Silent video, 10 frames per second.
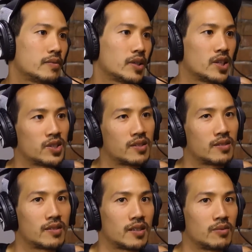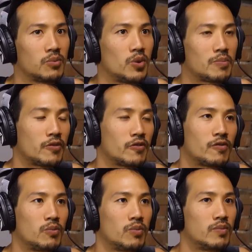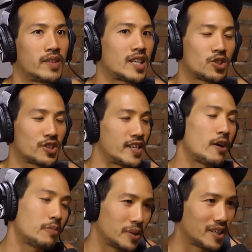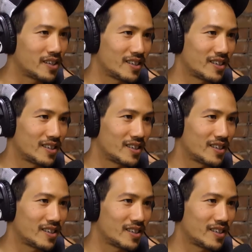Because that's just an output.